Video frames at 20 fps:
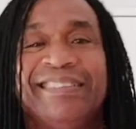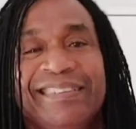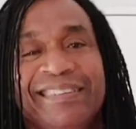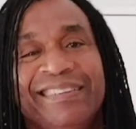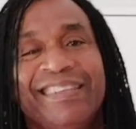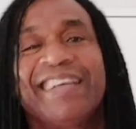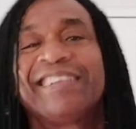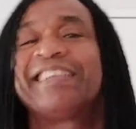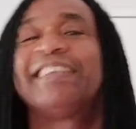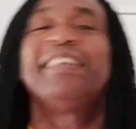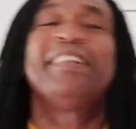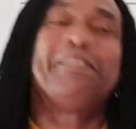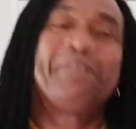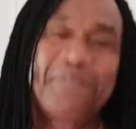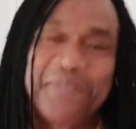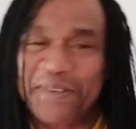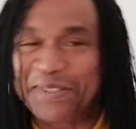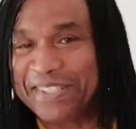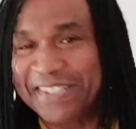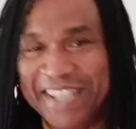That's a little
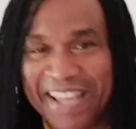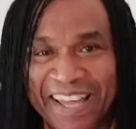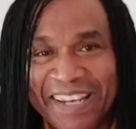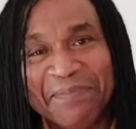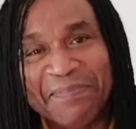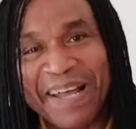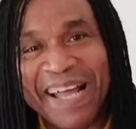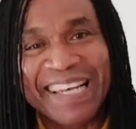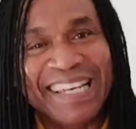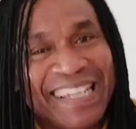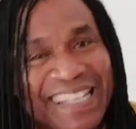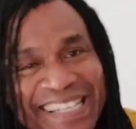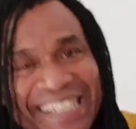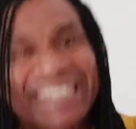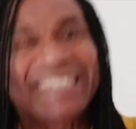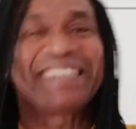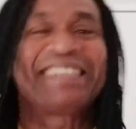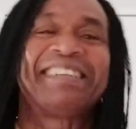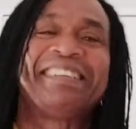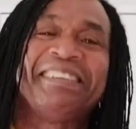further down my
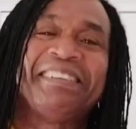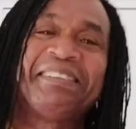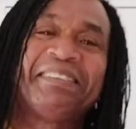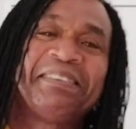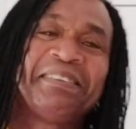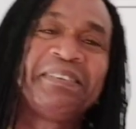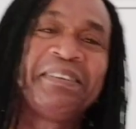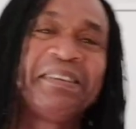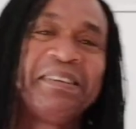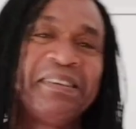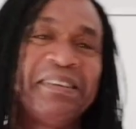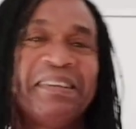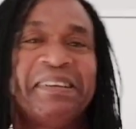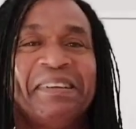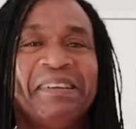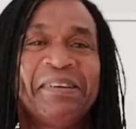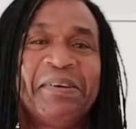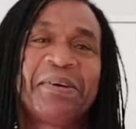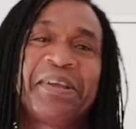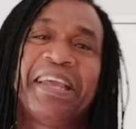list.
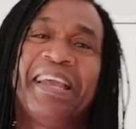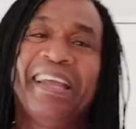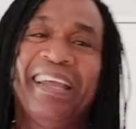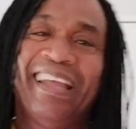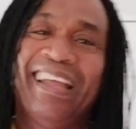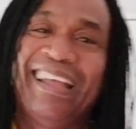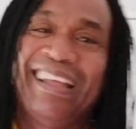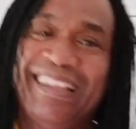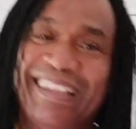Okay?